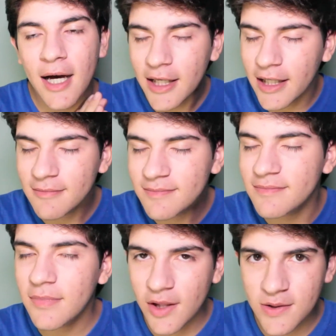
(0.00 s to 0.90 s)
Again,
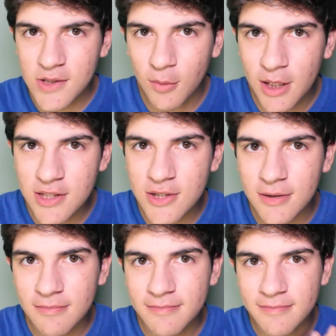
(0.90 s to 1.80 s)
thank you so much.
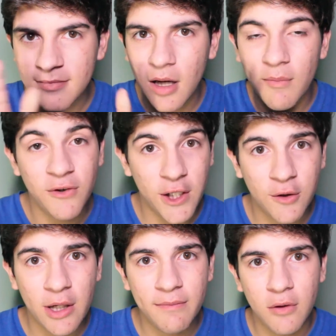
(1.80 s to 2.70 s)
I'm very
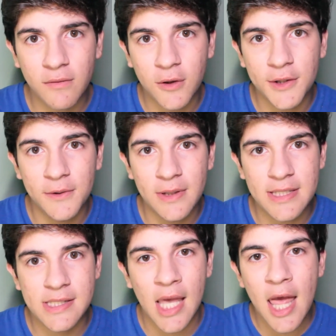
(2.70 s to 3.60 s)
grateful for you
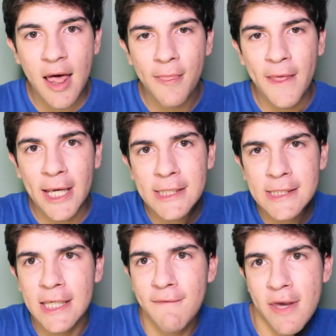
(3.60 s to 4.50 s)
this
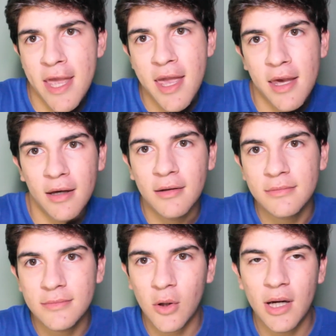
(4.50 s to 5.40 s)
Thanksgiving
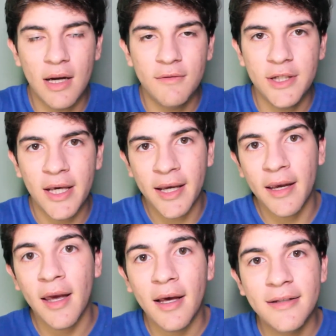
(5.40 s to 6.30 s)
or every
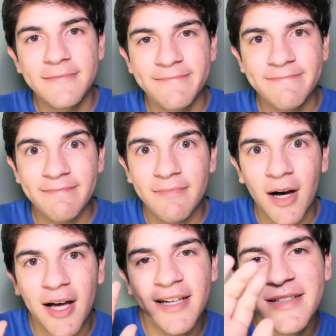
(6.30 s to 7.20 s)
day.
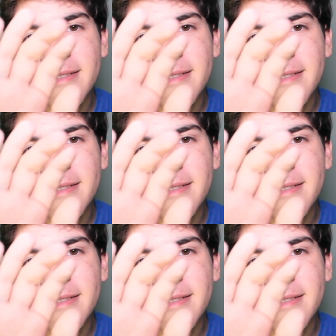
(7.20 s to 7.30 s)
Bye.